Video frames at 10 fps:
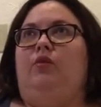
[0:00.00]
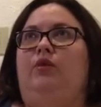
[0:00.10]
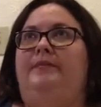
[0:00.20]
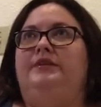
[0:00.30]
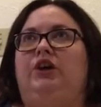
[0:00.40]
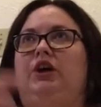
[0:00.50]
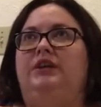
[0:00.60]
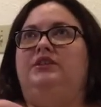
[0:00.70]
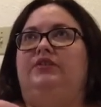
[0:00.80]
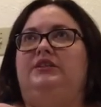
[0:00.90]

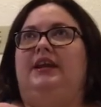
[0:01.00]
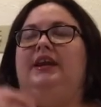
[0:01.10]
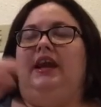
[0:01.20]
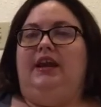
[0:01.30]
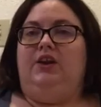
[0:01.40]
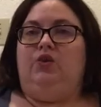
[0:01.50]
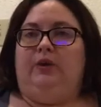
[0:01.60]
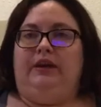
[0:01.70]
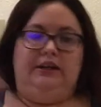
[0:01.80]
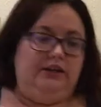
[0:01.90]
Madonna's visiting Aiden
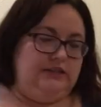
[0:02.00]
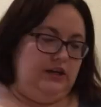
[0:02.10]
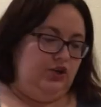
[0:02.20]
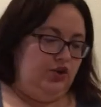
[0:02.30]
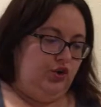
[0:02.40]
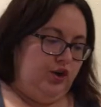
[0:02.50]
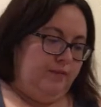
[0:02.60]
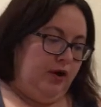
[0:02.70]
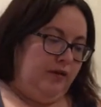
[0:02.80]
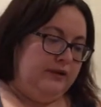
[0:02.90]
Quinn in his like New York
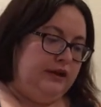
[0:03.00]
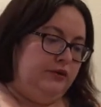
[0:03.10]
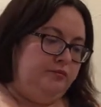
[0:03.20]
apartment,